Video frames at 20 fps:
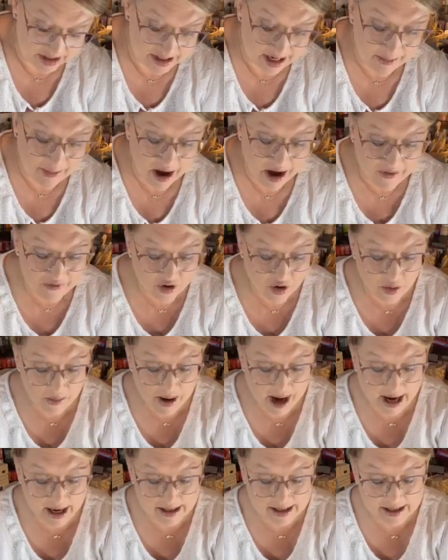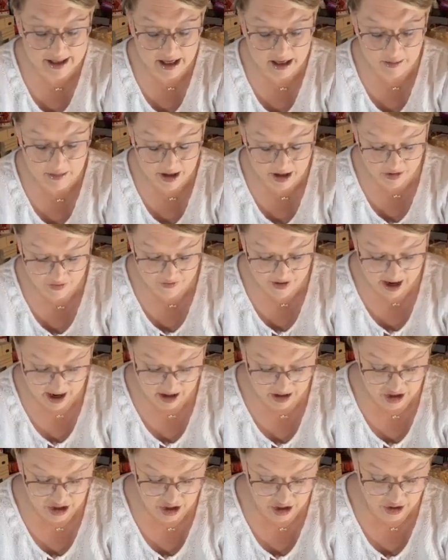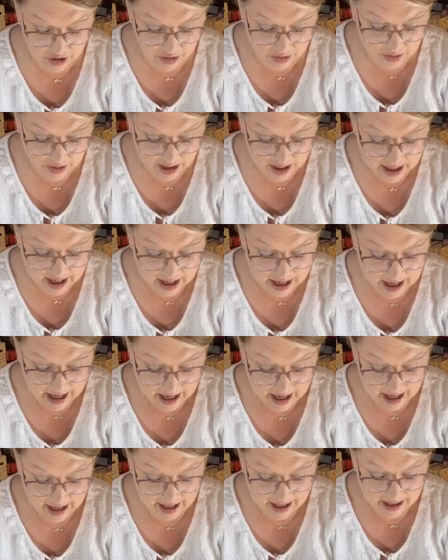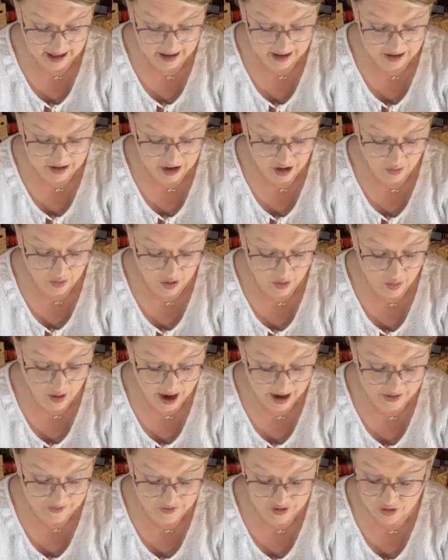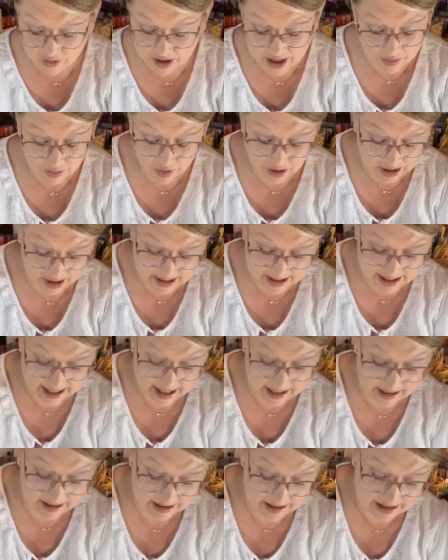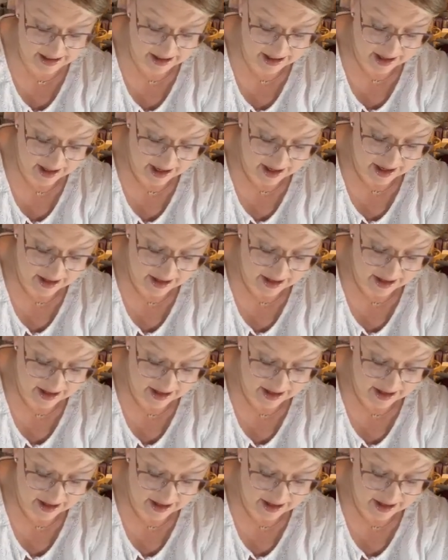some of them had sentimental value, and there were quite a few that really didn't.